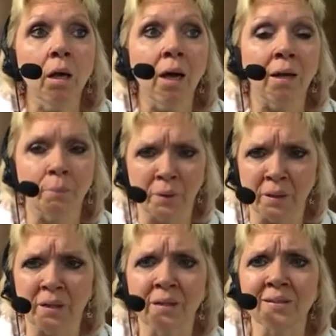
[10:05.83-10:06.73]
and
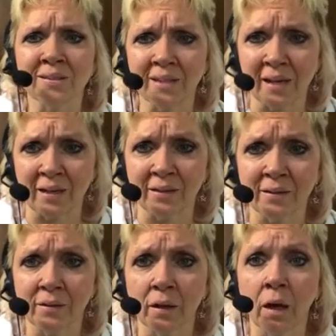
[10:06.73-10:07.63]
ability to
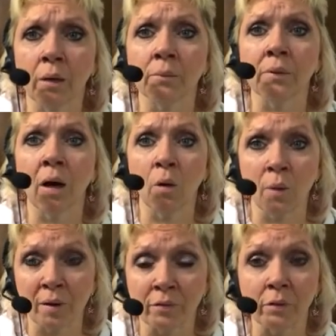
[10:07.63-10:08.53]
stand. Um,
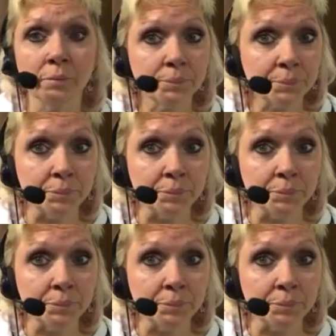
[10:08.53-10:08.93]
however,